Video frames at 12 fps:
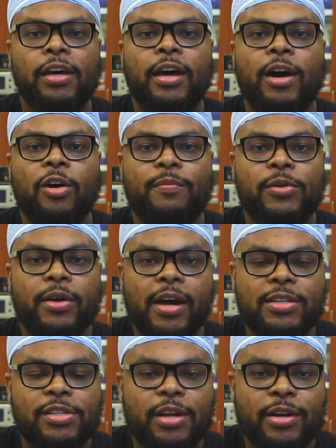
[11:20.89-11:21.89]
I hope you
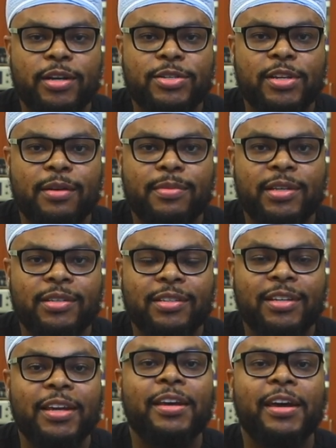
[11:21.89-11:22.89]
guys learned something
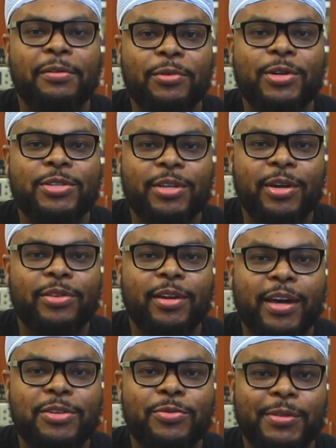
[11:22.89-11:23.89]
and we'll see you in the
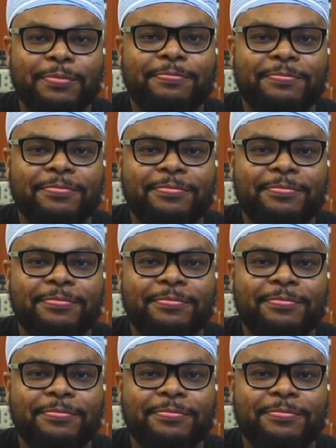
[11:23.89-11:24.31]
next one.